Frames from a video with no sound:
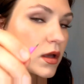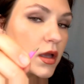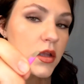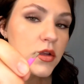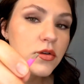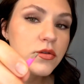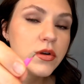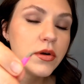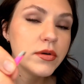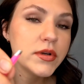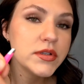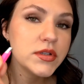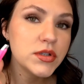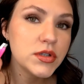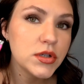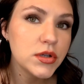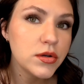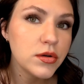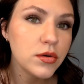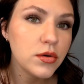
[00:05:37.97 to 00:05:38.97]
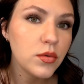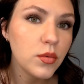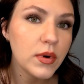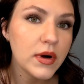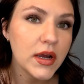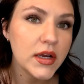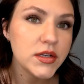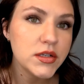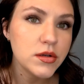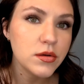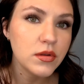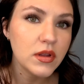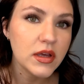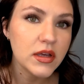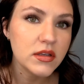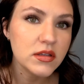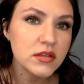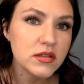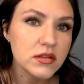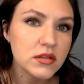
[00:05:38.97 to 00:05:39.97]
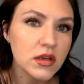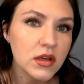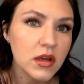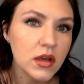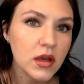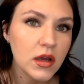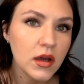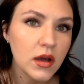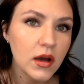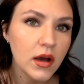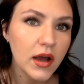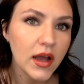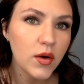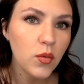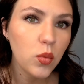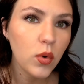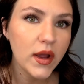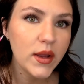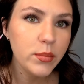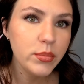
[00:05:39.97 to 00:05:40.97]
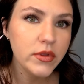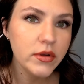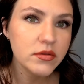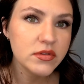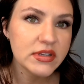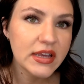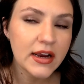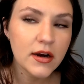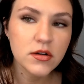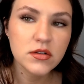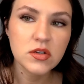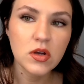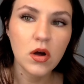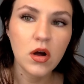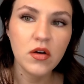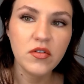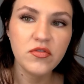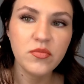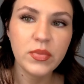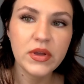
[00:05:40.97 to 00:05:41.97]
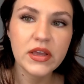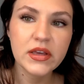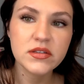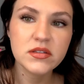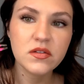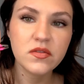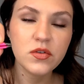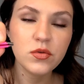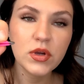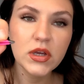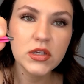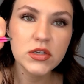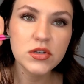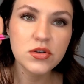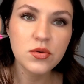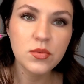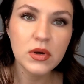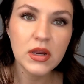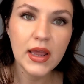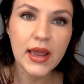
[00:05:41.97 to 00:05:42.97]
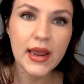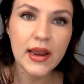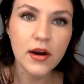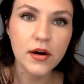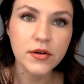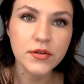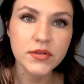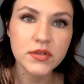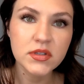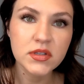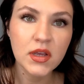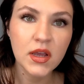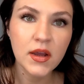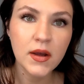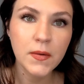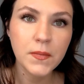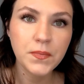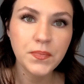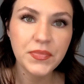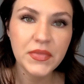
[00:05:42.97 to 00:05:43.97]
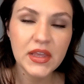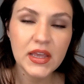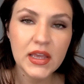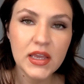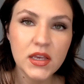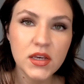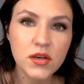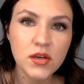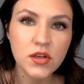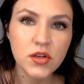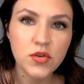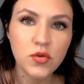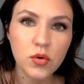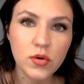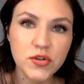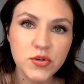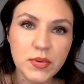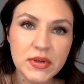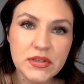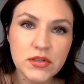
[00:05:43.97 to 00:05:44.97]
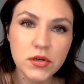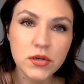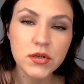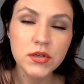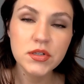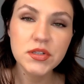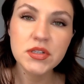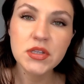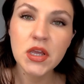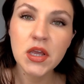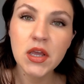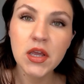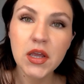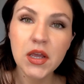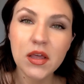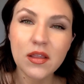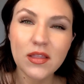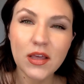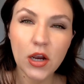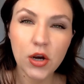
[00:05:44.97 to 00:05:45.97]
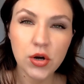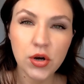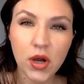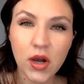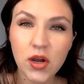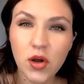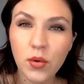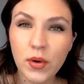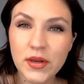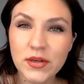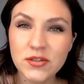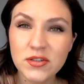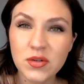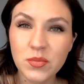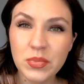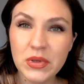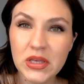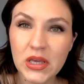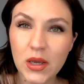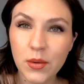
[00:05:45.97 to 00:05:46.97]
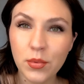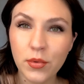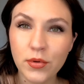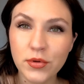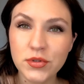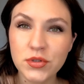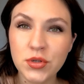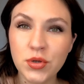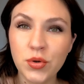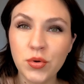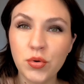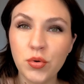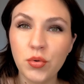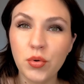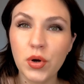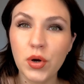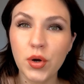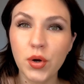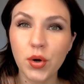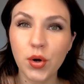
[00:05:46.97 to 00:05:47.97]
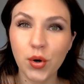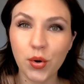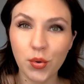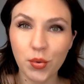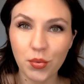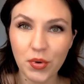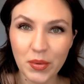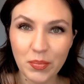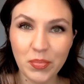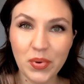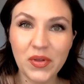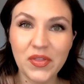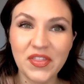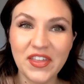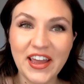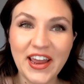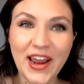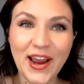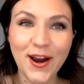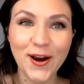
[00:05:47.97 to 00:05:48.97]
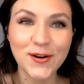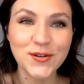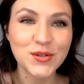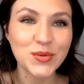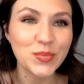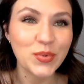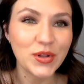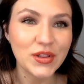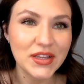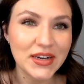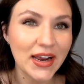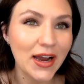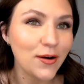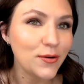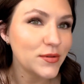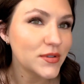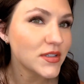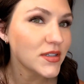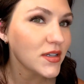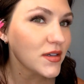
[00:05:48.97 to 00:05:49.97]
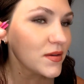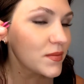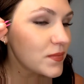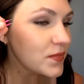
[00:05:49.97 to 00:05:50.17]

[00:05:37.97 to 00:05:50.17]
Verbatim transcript: And you'll notice too, when I do this, I wipe those hairs off because if you get too many hairs in your tweezers, they're not going to be able to grip the hair to pull it out.